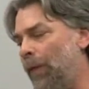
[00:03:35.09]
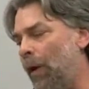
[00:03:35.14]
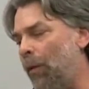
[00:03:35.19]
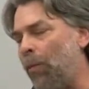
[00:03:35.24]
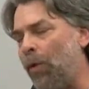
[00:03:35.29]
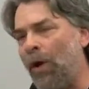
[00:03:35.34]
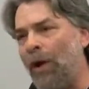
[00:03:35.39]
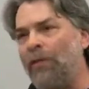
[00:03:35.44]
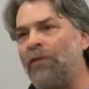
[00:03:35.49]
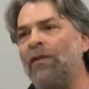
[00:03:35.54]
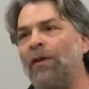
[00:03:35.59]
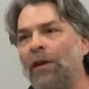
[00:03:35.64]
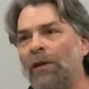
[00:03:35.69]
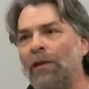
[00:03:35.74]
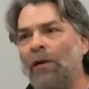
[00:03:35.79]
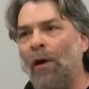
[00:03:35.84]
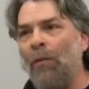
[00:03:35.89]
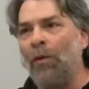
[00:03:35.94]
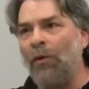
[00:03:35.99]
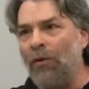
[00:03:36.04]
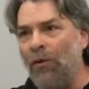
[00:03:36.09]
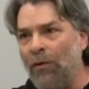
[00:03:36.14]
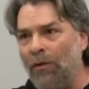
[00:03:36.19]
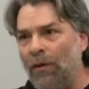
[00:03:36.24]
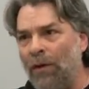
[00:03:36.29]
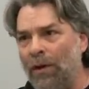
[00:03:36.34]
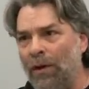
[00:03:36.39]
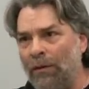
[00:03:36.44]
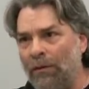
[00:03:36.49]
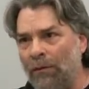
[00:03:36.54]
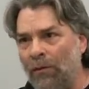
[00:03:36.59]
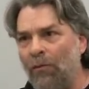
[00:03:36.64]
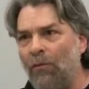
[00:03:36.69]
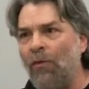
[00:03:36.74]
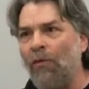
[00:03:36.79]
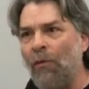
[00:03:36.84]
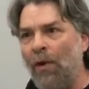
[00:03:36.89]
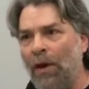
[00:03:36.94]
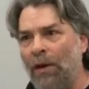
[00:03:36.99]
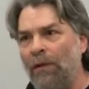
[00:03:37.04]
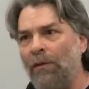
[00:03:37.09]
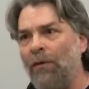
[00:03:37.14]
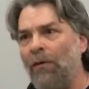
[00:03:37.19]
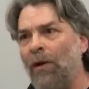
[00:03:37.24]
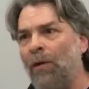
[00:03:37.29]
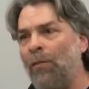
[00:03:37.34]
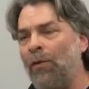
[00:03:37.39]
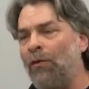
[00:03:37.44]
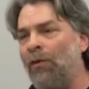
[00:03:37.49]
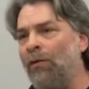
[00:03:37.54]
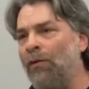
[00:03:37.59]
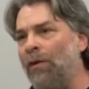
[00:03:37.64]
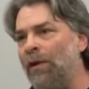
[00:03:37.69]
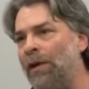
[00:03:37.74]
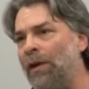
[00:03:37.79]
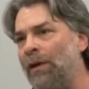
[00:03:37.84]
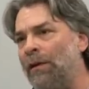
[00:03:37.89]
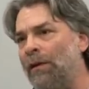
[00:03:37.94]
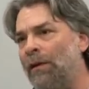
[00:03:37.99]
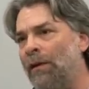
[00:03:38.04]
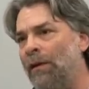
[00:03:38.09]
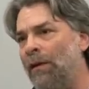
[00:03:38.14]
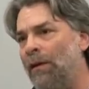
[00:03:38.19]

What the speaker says: oppression into opportunity, turn threat into opportunity.